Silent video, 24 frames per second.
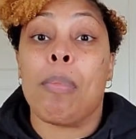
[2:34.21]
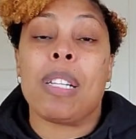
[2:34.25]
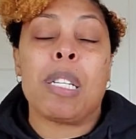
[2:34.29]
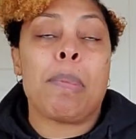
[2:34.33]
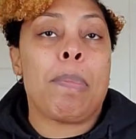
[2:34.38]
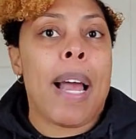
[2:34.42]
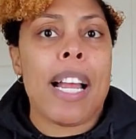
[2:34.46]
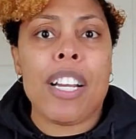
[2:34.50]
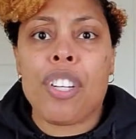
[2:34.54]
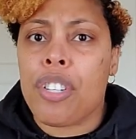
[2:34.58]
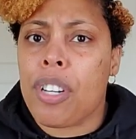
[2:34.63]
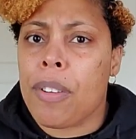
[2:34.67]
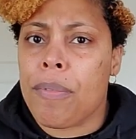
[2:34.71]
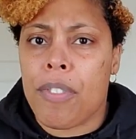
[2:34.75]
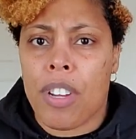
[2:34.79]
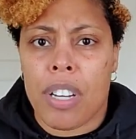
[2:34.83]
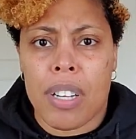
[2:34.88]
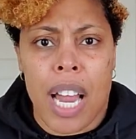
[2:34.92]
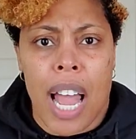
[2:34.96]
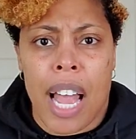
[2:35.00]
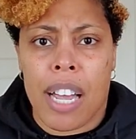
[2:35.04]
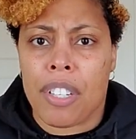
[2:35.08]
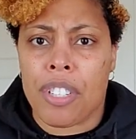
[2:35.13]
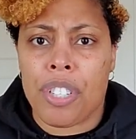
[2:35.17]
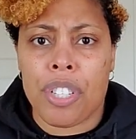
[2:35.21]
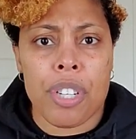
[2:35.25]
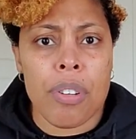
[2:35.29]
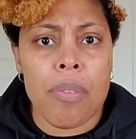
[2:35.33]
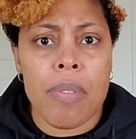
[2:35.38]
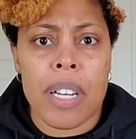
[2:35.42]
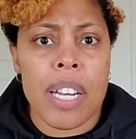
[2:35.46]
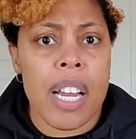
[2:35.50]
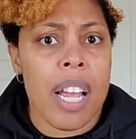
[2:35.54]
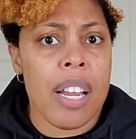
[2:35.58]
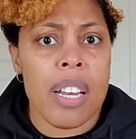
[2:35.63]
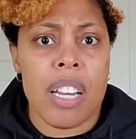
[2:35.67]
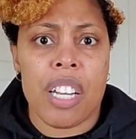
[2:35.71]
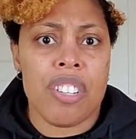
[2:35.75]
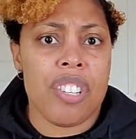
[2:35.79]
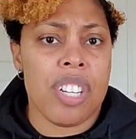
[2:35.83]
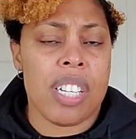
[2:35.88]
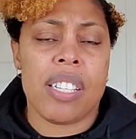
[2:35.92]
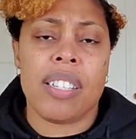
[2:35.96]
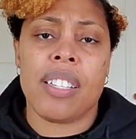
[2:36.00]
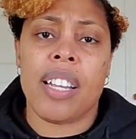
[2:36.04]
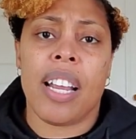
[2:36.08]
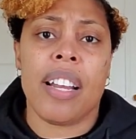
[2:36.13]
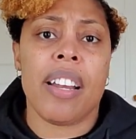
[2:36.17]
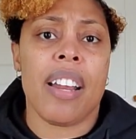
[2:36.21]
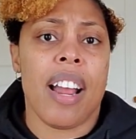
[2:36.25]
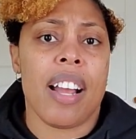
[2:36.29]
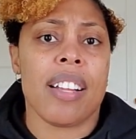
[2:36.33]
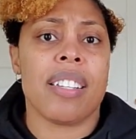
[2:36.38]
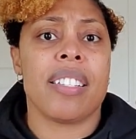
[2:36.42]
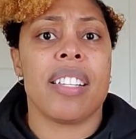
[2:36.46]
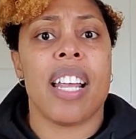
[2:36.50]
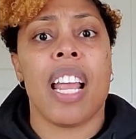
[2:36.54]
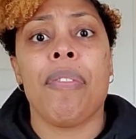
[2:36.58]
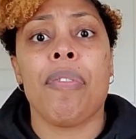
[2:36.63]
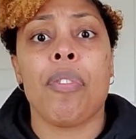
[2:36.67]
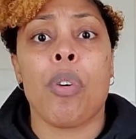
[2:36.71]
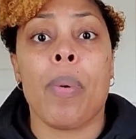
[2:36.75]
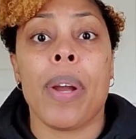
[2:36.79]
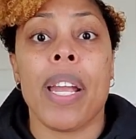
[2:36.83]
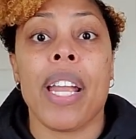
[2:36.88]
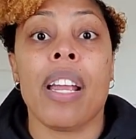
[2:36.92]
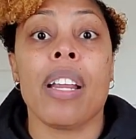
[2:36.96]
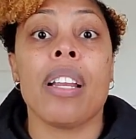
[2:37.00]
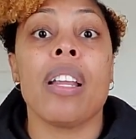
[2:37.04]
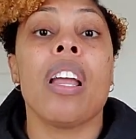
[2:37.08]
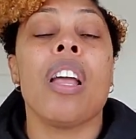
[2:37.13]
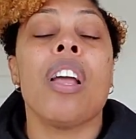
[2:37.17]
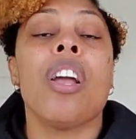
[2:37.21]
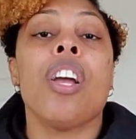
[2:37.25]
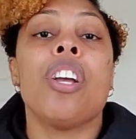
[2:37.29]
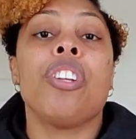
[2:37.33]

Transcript: especially if you're not shooting it and it's just sitting there as a safe queen,